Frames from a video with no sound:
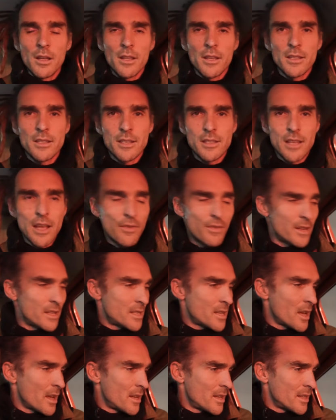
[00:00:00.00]
this has definitely
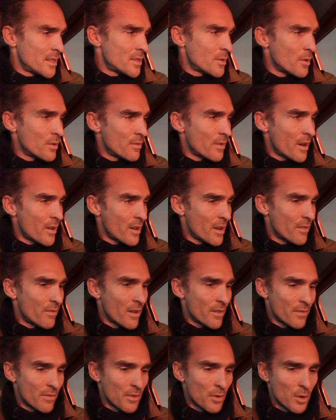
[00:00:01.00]
turned into a very
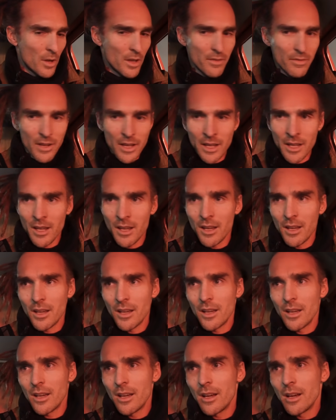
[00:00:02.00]
eventful evening.
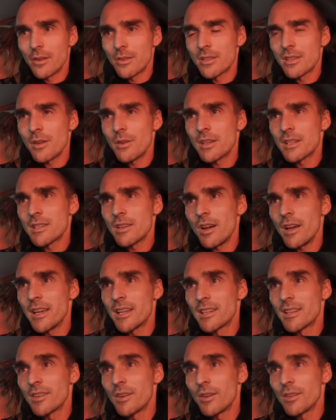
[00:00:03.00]
I was so
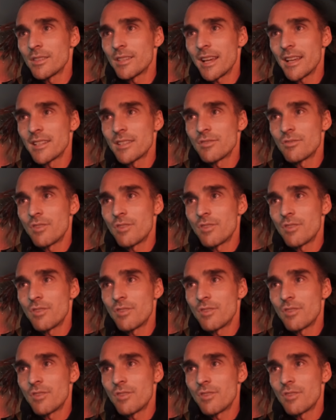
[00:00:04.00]
excited because I was saying to